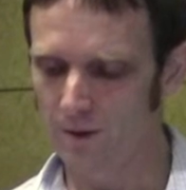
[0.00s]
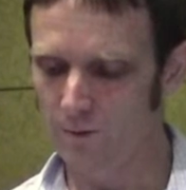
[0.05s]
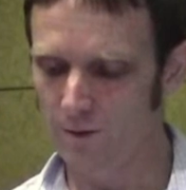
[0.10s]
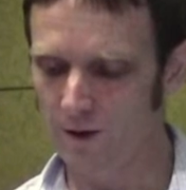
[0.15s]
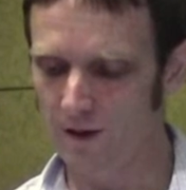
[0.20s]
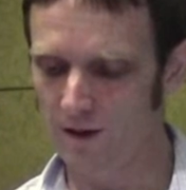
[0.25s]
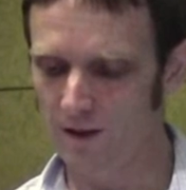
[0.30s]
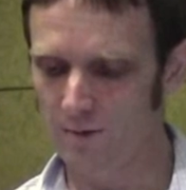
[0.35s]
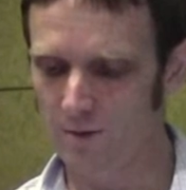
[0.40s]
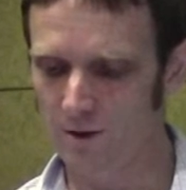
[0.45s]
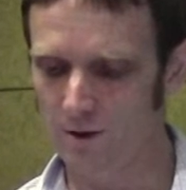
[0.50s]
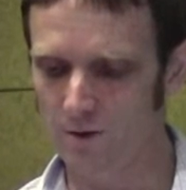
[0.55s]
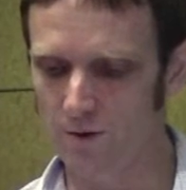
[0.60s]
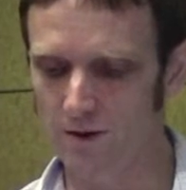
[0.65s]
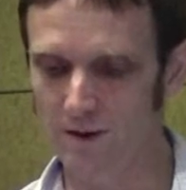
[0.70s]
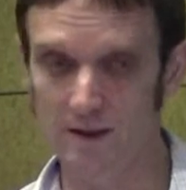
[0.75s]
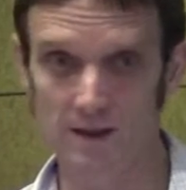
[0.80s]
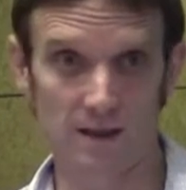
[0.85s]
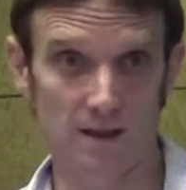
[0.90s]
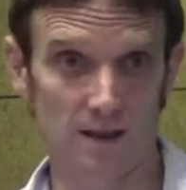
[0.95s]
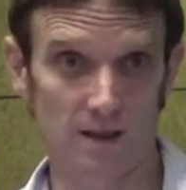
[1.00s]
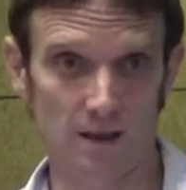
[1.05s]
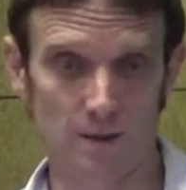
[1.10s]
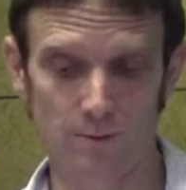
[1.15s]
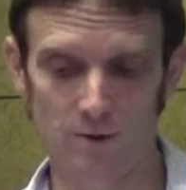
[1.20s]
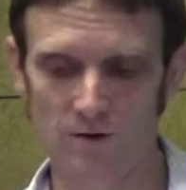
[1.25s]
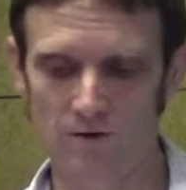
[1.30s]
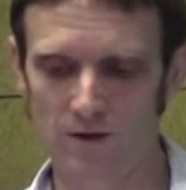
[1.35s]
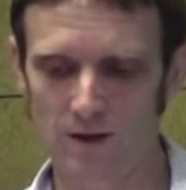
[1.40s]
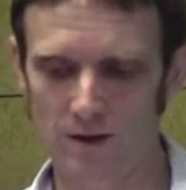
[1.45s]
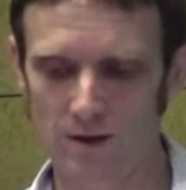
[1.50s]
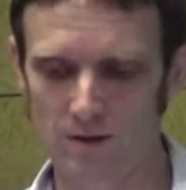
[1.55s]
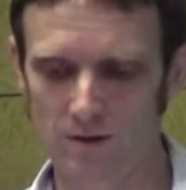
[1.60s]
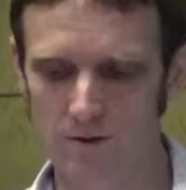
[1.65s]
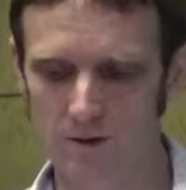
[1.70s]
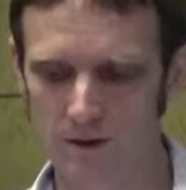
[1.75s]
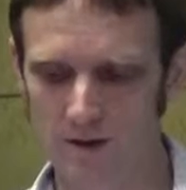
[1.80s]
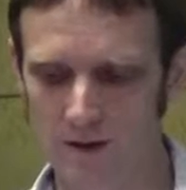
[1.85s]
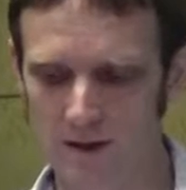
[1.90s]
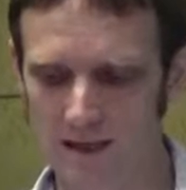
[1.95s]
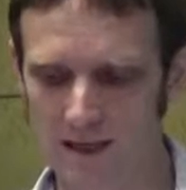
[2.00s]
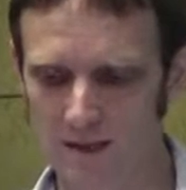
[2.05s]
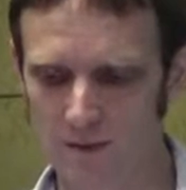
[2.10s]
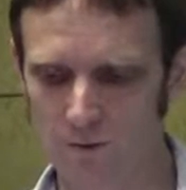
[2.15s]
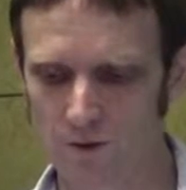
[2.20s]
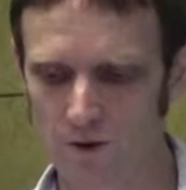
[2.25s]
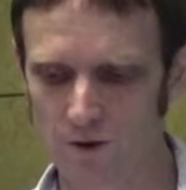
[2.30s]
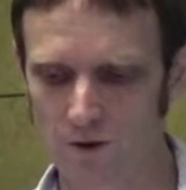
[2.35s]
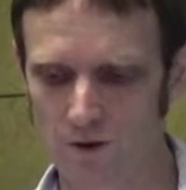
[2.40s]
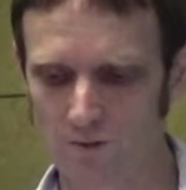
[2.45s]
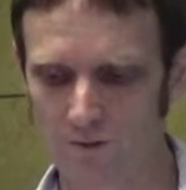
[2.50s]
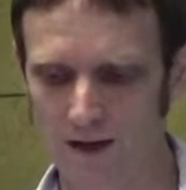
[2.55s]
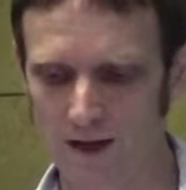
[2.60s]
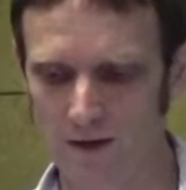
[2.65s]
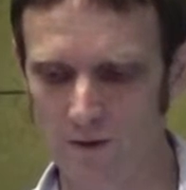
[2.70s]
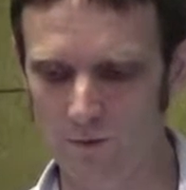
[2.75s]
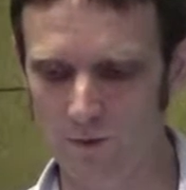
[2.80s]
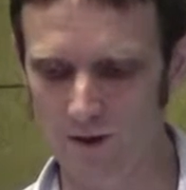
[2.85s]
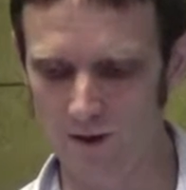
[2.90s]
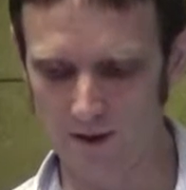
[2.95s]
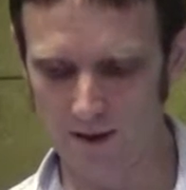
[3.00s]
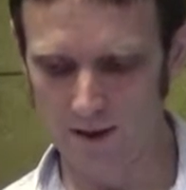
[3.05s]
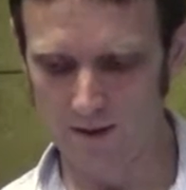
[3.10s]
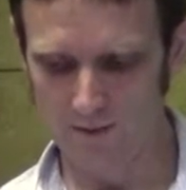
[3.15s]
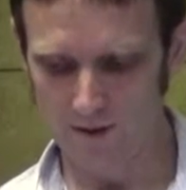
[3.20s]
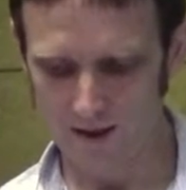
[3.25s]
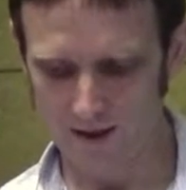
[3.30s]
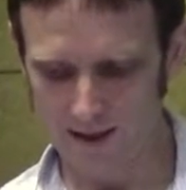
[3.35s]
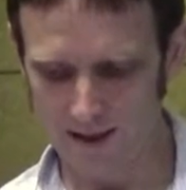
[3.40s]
we ended up showing these at a number of venues. And the last one we showed them at was the